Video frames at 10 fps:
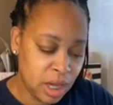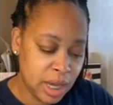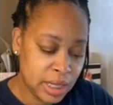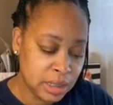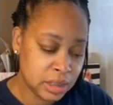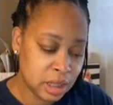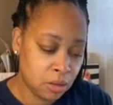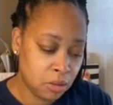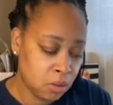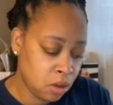And
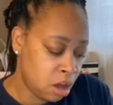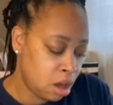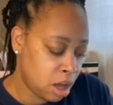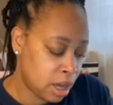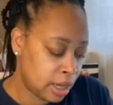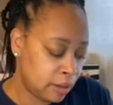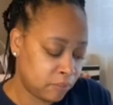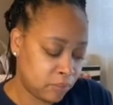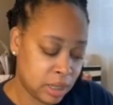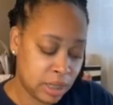so,
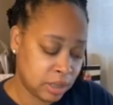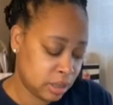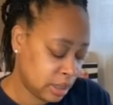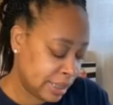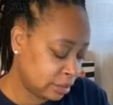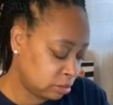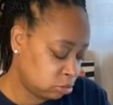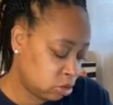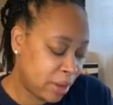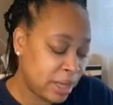
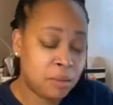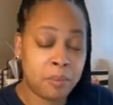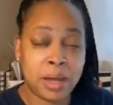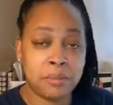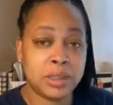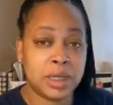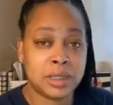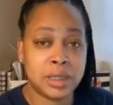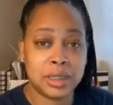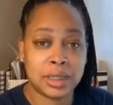the way the Bible tells
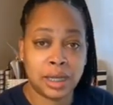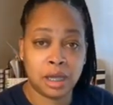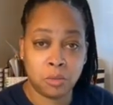it is like it